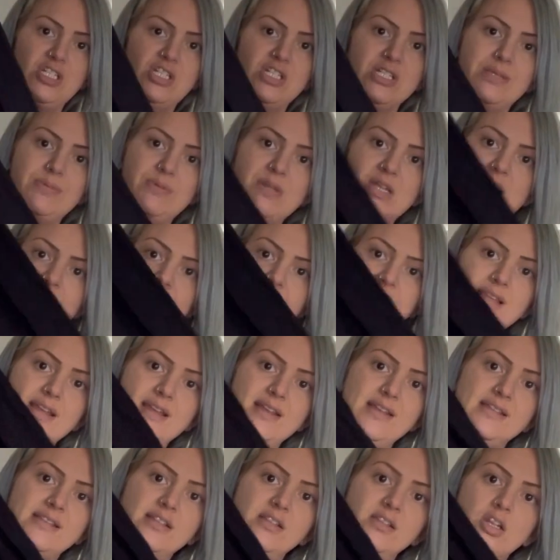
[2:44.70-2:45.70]
just because it
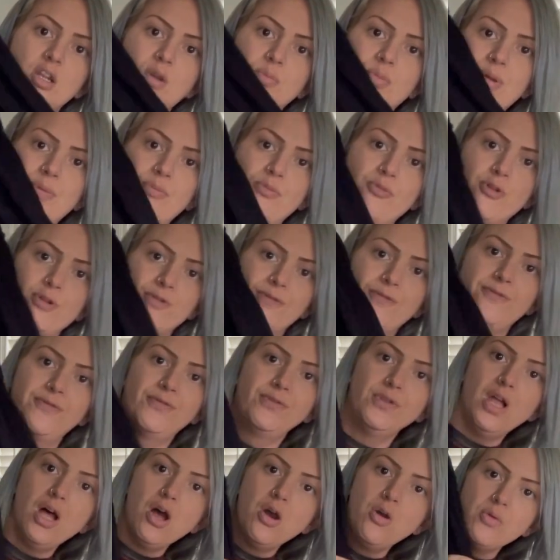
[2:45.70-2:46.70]
is a little bit more
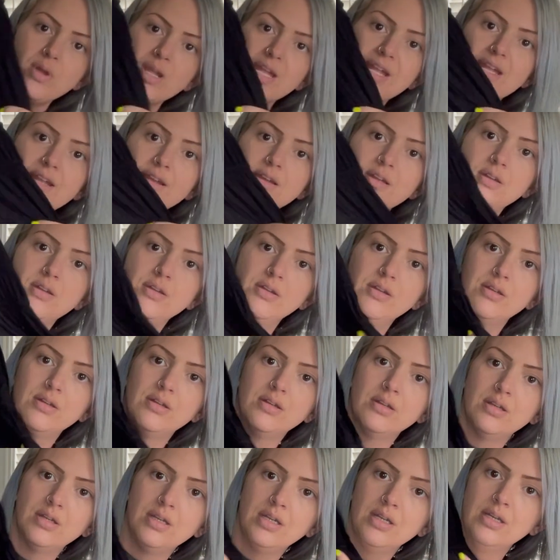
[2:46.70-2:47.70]
flowy.
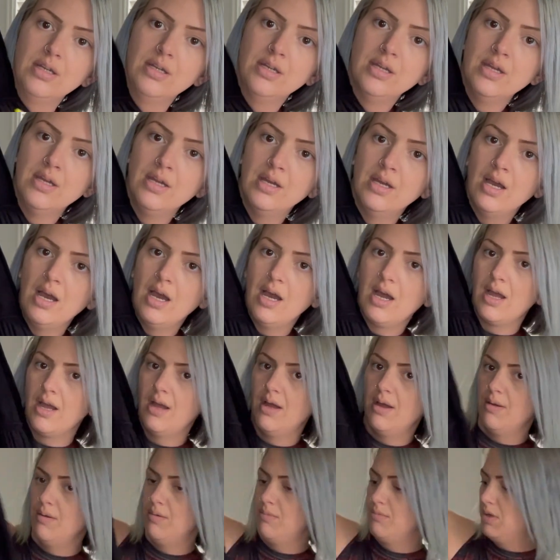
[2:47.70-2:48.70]

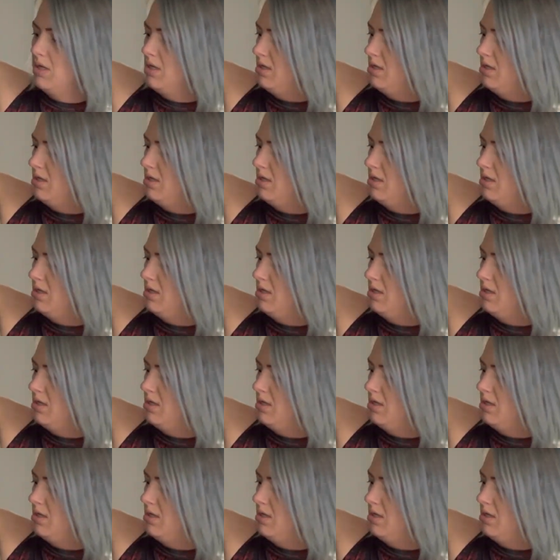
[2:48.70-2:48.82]
Um,